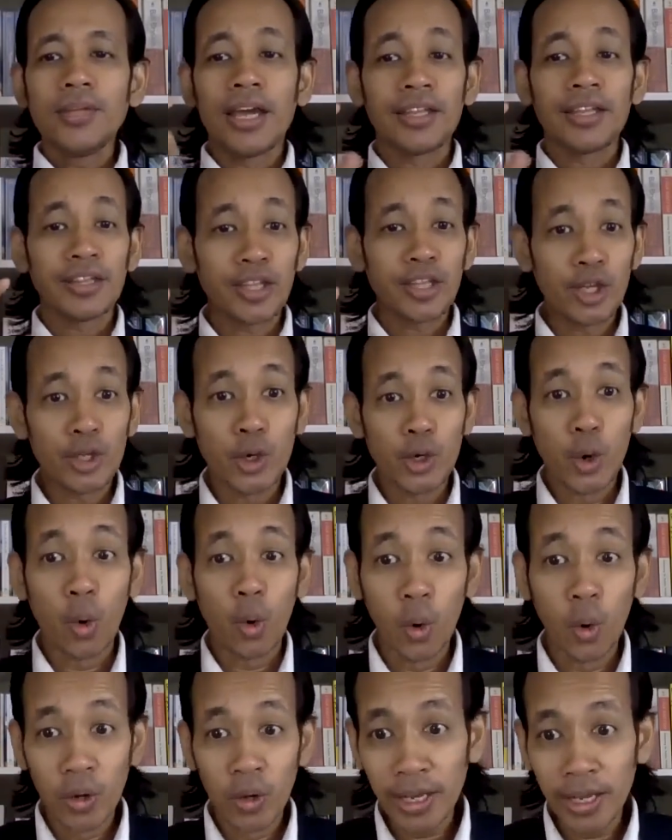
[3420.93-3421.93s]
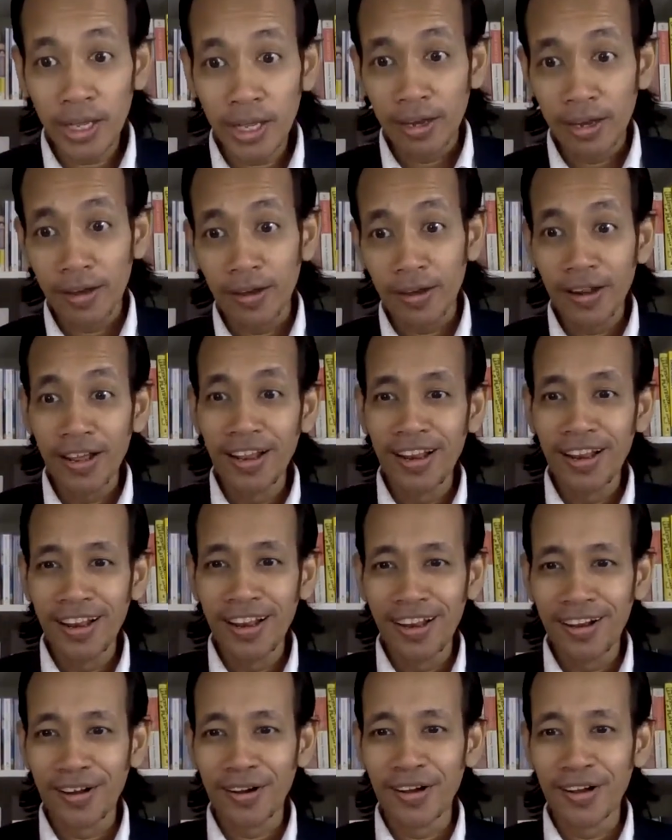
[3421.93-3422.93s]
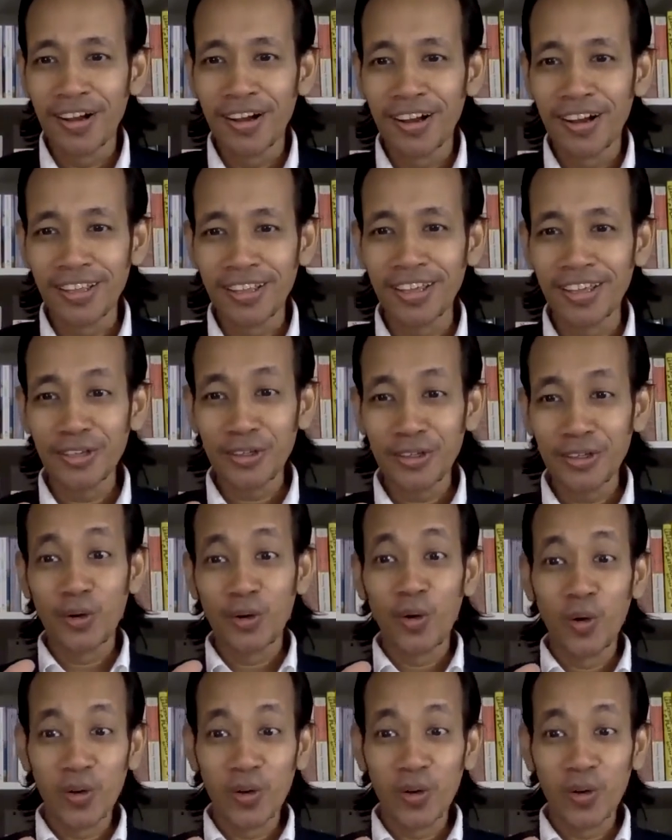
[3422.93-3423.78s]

and then you hold it. Yeah, you